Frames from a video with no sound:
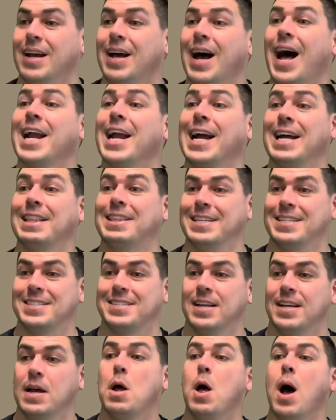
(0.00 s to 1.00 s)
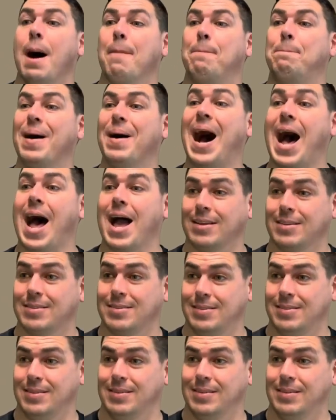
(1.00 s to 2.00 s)
I got this. A box.
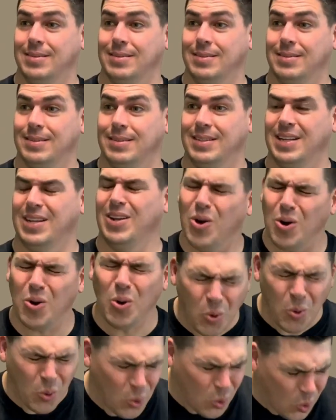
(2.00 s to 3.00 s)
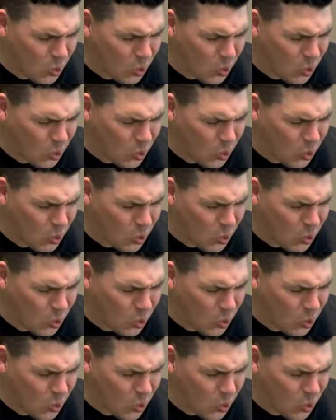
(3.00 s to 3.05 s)
No, that's again